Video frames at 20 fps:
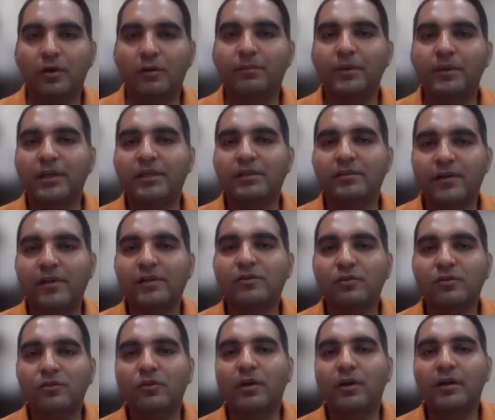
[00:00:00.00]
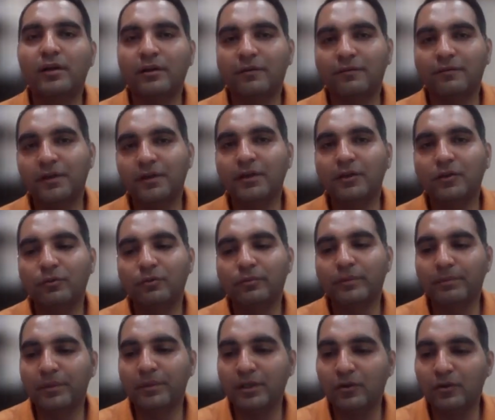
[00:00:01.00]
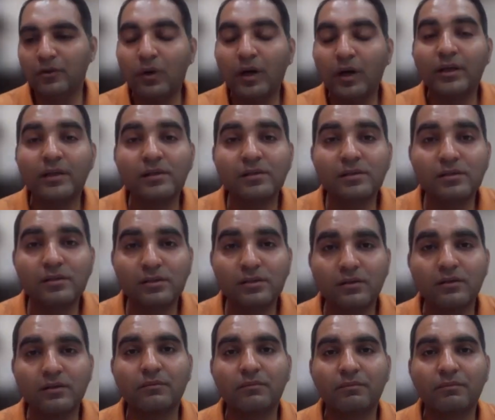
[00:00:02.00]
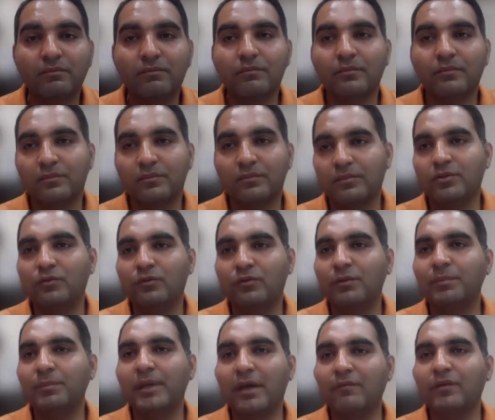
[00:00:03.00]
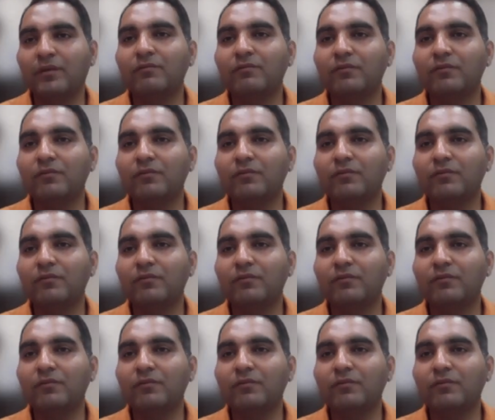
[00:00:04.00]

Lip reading: properties file, so you are referring to maybe URLs. You will be having